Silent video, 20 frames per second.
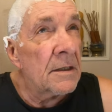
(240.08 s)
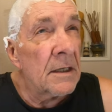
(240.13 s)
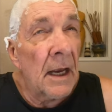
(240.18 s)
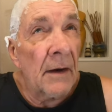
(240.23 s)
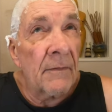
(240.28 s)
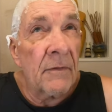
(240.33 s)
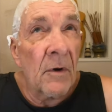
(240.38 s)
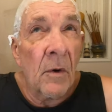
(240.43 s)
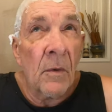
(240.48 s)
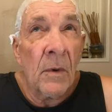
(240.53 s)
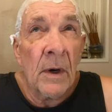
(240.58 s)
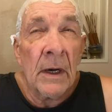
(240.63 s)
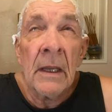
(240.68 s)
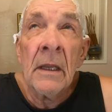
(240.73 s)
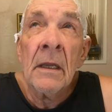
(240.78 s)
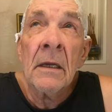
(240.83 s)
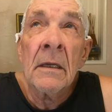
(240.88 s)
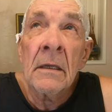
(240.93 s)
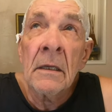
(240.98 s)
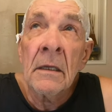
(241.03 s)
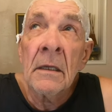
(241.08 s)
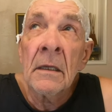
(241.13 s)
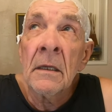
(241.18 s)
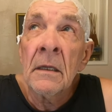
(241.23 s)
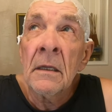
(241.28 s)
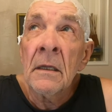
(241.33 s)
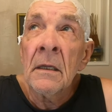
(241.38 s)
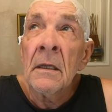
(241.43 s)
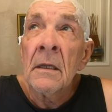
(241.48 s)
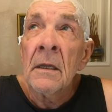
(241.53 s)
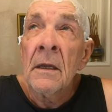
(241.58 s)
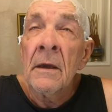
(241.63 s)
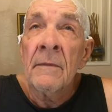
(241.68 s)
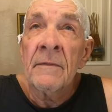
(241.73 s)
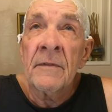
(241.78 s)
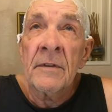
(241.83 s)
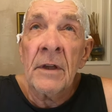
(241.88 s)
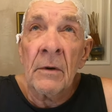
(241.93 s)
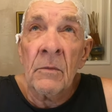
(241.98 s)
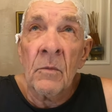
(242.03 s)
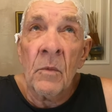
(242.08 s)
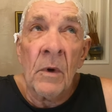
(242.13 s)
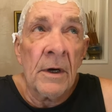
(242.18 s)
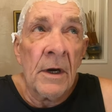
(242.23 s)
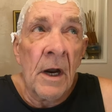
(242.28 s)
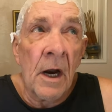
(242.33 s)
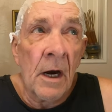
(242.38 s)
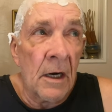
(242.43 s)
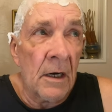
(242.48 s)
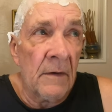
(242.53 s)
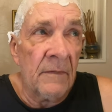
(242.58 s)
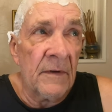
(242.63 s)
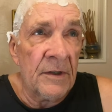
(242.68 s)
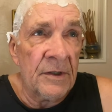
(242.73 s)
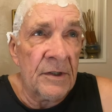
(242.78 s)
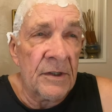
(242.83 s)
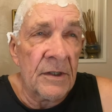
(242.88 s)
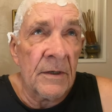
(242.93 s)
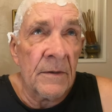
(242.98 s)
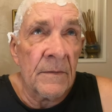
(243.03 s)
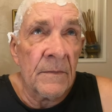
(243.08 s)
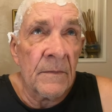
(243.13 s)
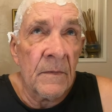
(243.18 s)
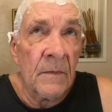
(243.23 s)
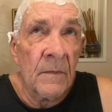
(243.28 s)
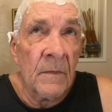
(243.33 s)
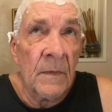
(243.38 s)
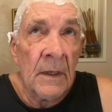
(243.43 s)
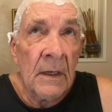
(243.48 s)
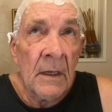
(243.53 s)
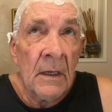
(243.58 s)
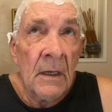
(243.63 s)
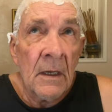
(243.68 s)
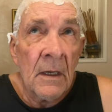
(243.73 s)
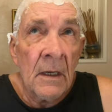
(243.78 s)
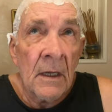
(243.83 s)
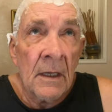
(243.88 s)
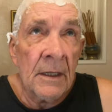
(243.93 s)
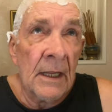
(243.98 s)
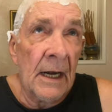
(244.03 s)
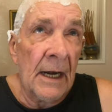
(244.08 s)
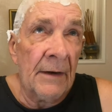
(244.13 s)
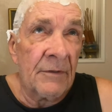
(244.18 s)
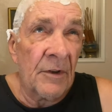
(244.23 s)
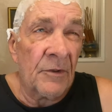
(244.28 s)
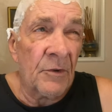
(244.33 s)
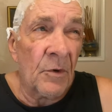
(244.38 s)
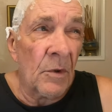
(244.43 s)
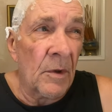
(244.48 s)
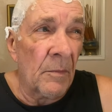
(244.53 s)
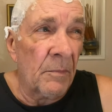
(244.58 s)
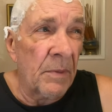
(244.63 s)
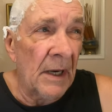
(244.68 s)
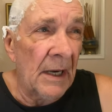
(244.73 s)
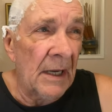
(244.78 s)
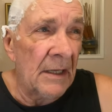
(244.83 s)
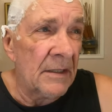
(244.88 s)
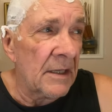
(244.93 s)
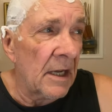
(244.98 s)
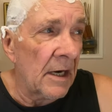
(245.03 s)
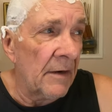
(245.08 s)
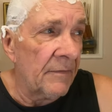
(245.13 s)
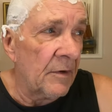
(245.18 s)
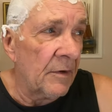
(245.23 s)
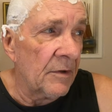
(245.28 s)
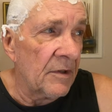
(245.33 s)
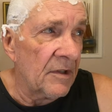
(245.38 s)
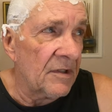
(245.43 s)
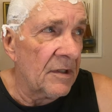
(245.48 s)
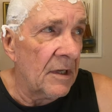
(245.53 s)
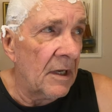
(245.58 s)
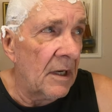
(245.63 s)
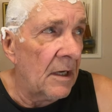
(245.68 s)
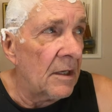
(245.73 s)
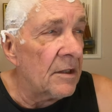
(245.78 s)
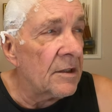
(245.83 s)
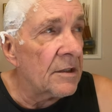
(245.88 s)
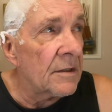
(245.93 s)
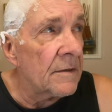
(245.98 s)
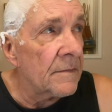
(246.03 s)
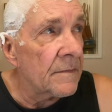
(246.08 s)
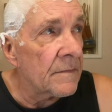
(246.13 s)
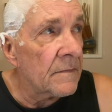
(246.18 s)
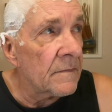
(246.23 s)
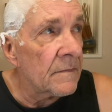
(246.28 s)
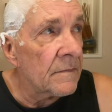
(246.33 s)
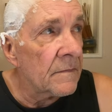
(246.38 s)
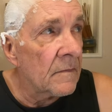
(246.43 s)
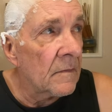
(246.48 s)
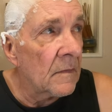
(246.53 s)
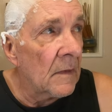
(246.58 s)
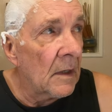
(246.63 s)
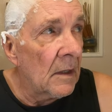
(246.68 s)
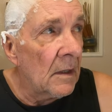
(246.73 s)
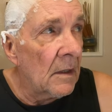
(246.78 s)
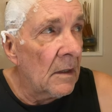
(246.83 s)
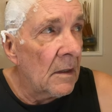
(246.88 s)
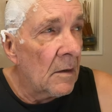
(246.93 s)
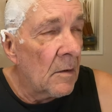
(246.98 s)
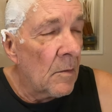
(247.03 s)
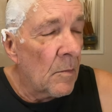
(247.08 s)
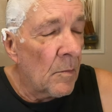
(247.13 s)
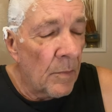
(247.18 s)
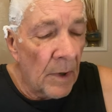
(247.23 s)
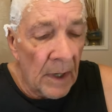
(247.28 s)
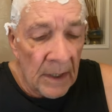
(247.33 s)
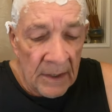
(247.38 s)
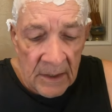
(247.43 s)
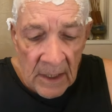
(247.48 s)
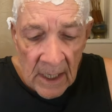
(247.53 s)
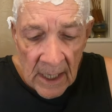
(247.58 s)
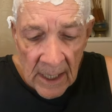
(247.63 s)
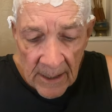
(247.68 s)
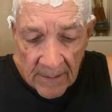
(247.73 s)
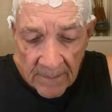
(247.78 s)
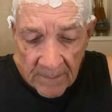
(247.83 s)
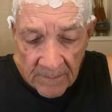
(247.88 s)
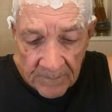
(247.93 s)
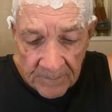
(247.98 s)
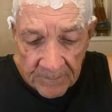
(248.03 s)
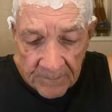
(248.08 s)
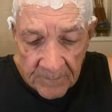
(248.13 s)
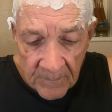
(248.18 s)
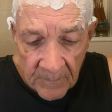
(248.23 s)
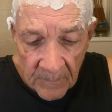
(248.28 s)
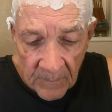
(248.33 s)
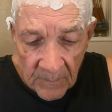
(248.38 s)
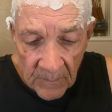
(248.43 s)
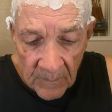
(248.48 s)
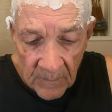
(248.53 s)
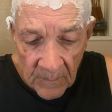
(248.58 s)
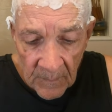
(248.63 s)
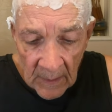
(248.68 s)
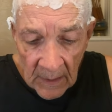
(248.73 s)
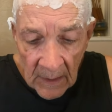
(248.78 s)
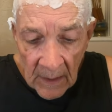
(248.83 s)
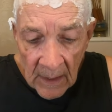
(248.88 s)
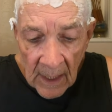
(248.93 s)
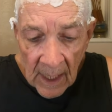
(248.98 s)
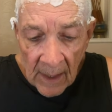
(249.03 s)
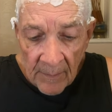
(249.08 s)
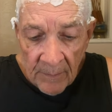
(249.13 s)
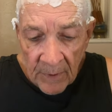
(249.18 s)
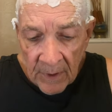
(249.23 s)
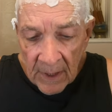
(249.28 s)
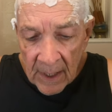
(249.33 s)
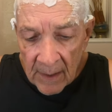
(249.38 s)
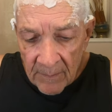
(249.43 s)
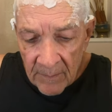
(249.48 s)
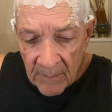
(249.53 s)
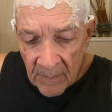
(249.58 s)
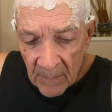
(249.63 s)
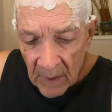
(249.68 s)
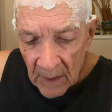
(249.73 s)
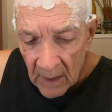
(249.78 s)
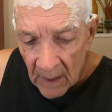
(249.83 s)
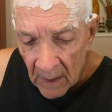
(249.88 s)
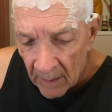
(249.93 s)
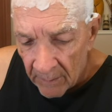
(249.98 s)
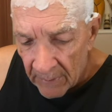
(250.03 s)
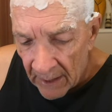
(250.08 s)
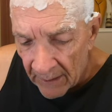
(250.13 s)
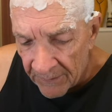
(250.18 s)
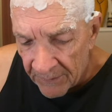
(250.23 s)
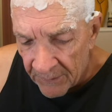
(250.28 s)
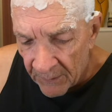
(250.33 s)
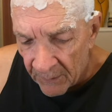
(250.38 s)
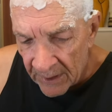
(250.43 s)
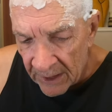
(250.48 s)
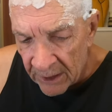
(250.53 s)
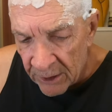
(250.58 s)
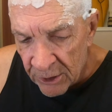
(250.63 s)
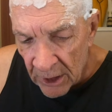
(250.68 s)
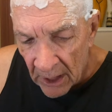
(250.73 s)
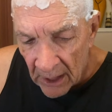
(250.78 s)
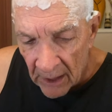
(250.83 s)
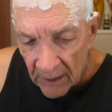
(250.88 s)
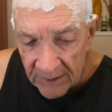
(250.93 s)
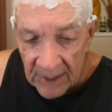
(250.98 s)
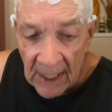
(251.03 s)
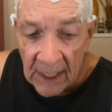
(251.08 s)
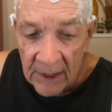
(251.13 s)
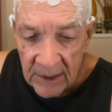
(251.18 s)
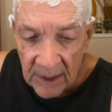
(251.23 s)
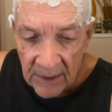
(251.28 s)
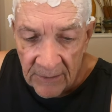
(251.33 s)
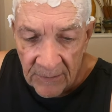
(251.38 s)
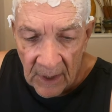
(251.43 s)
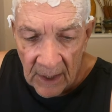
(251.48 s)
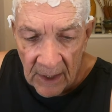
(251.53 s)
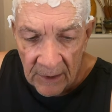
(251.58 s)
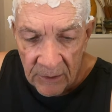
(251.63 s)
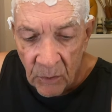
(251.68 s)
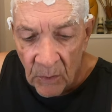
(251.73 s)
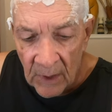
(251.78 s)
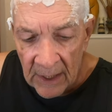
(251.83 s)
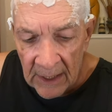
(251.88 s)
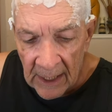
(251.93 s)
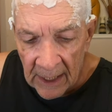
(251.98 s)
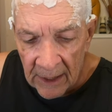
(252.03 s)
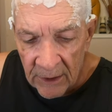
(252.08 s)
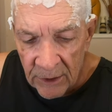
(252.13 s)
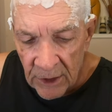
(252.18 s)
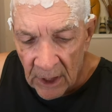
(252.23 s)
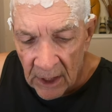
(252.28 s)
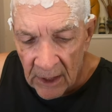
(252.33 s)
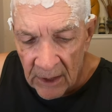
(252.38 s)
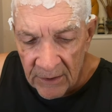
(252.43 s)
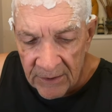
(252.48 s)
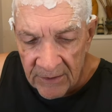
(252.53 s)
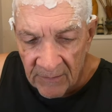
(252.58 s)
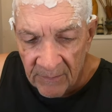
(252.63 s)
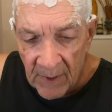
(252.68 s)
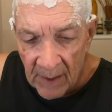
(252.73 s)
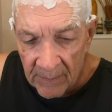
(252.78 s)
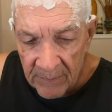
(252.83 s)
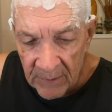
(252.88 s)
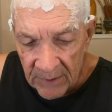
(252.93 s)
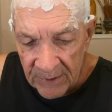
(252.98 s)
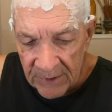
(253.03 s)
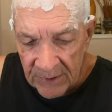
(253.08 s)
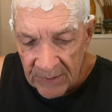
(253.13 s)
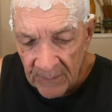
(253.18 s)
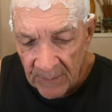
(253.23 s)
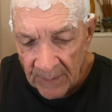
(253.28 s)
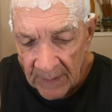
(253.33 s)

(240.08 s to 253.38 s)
see, I've already done one harvest, and then I have to throw the plants out if they're diseased. But um, I put up about 30 jars, actually uh, 29 jars of peppers,